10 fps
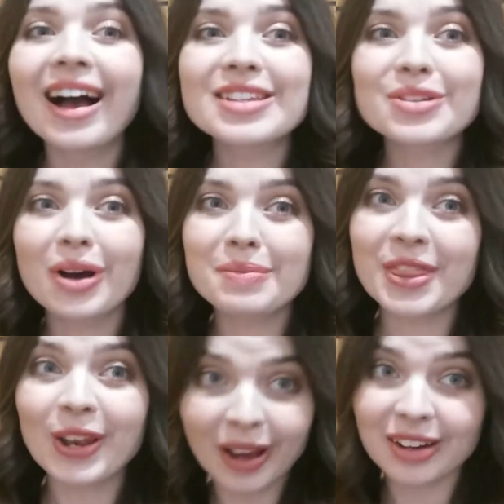So I'm at
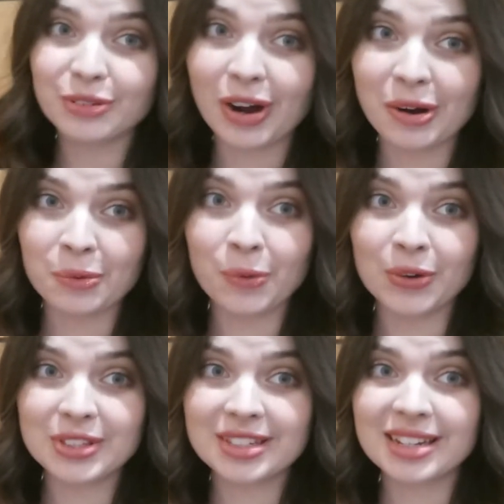the Livewire
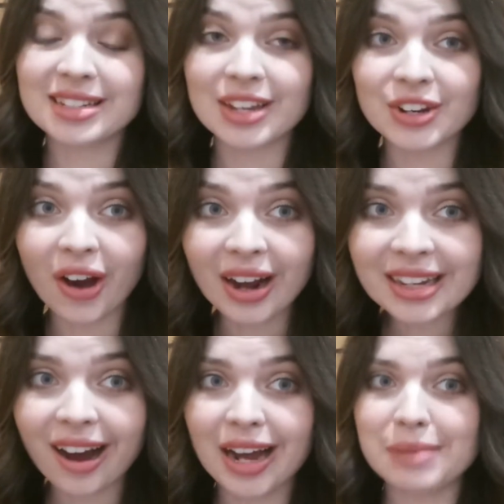Awards
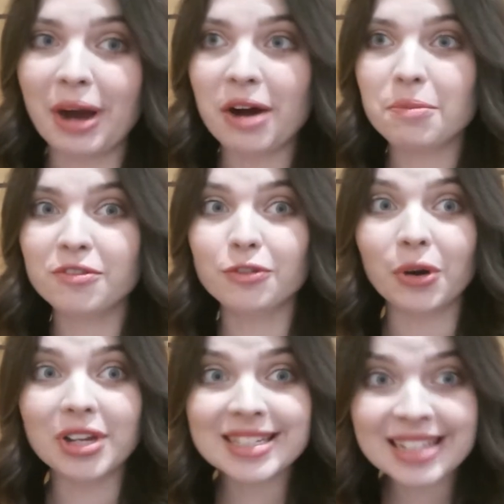tonight. I am up
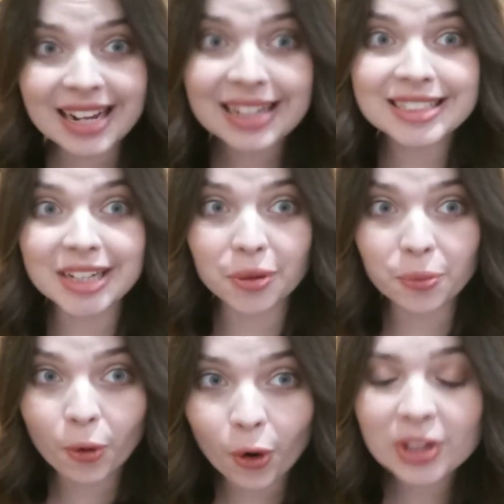for 6
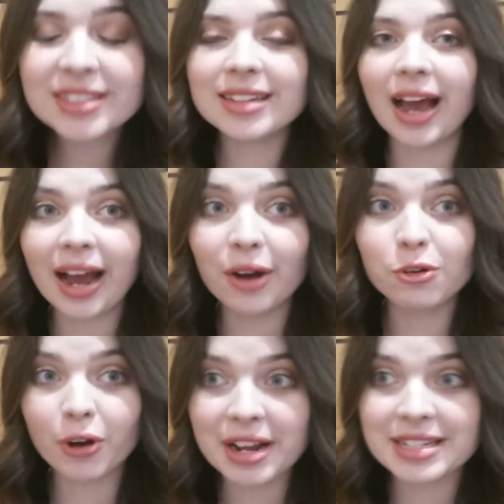awards. How
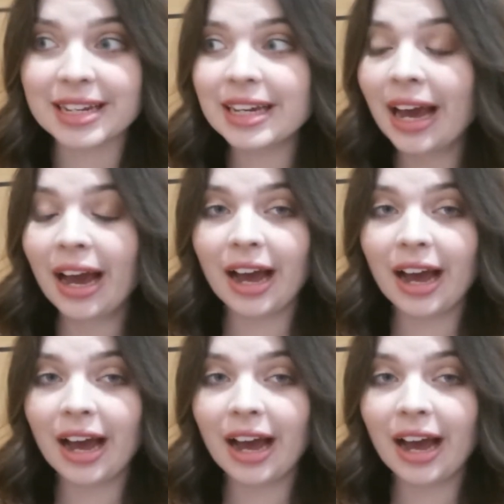crazy.